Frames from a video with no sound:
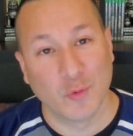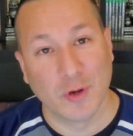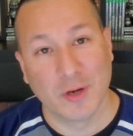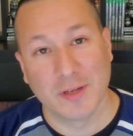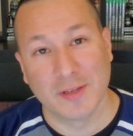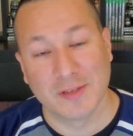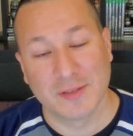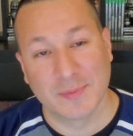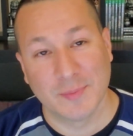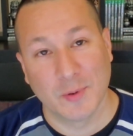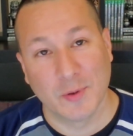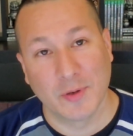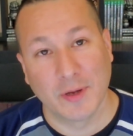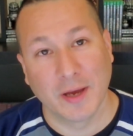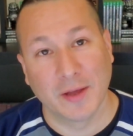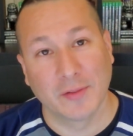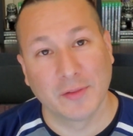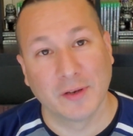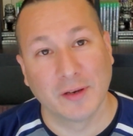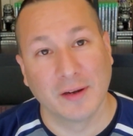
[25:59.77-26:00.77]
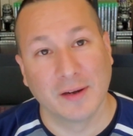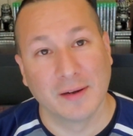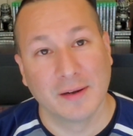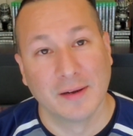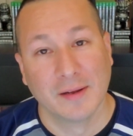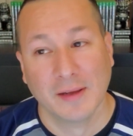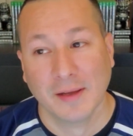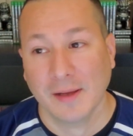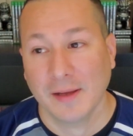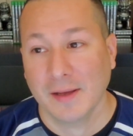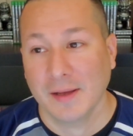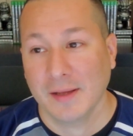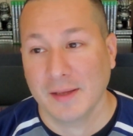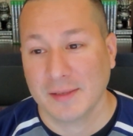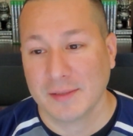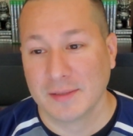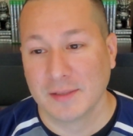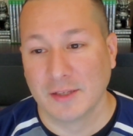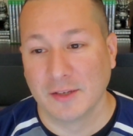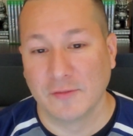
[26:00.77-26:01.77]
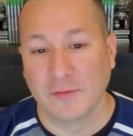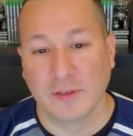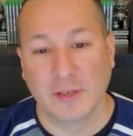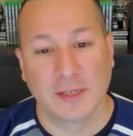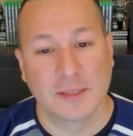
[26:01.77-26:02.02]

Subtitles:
want to smoke out there. So if you